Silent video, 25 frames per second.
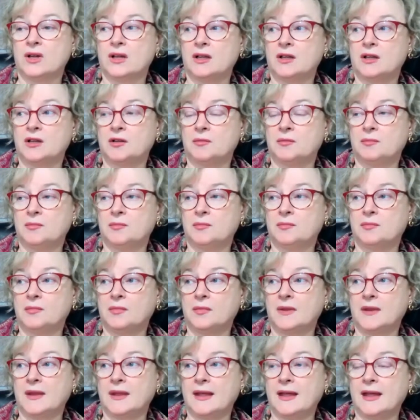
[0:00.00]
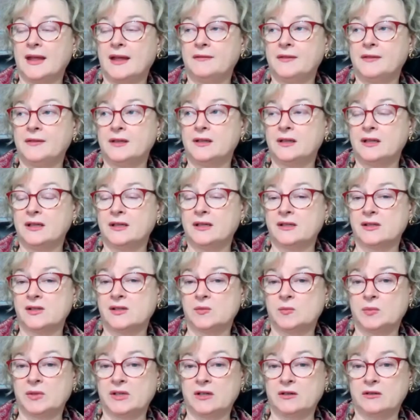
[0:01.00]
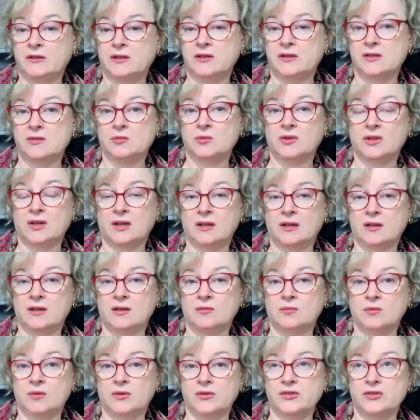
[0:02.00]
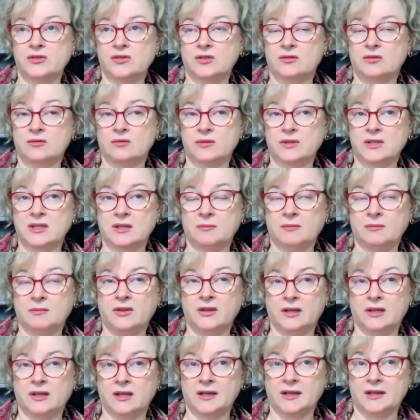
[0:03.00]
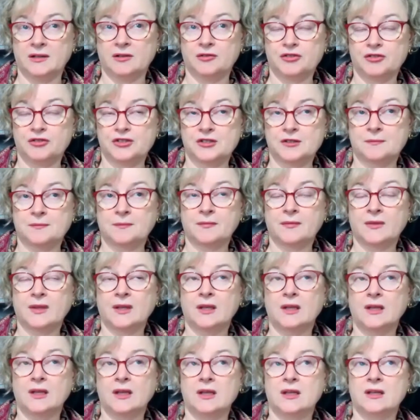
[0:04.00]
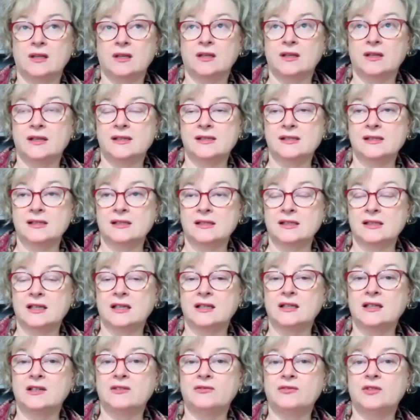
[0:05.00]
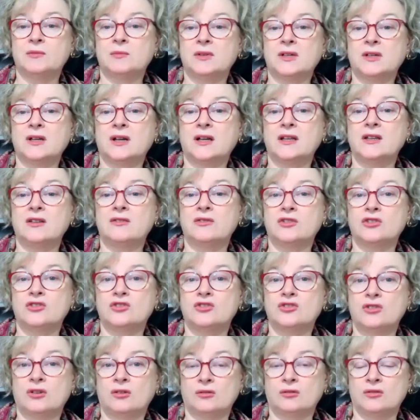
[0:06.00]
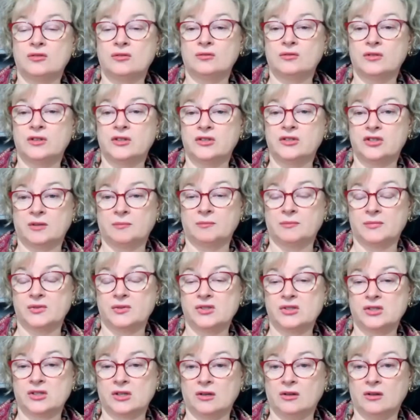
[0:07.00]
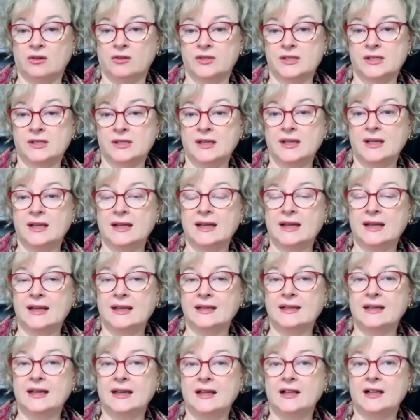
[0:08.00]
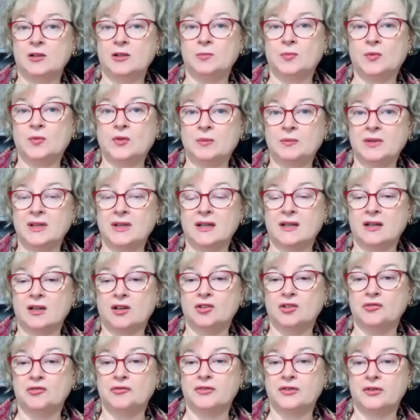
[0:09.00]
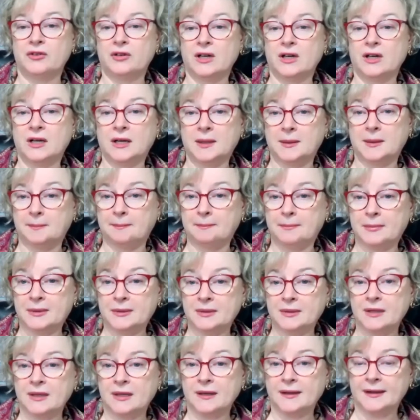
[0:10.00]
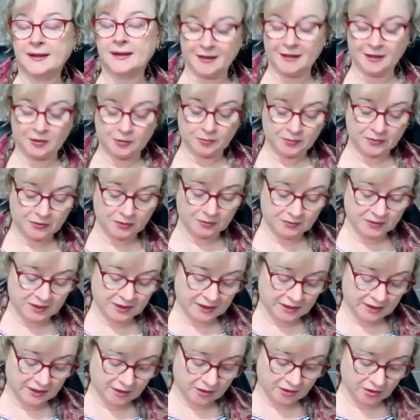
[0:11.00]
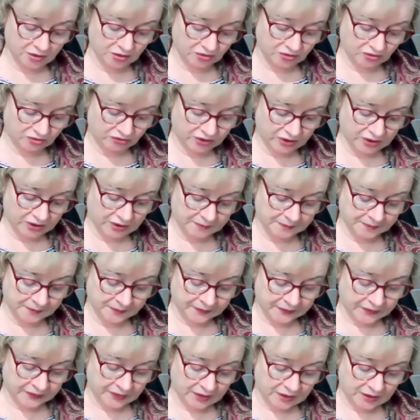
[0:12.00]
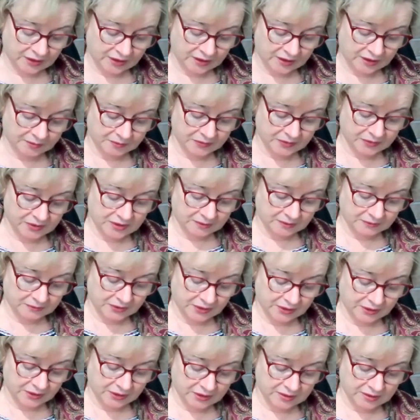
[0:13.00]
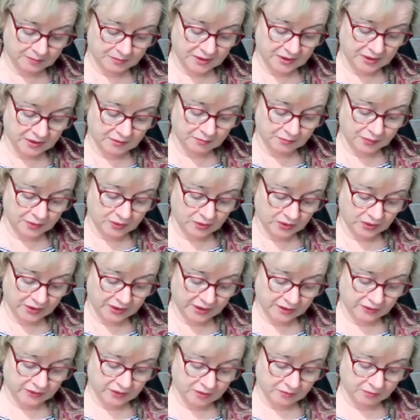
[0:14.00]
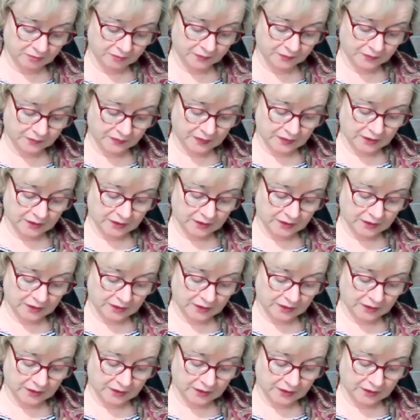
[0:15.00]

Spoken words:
having an experience with ayahuasca or something else, it can give them a kind of a jolt or a jump start and help them get over a hump, help them get over something that's been blocking them.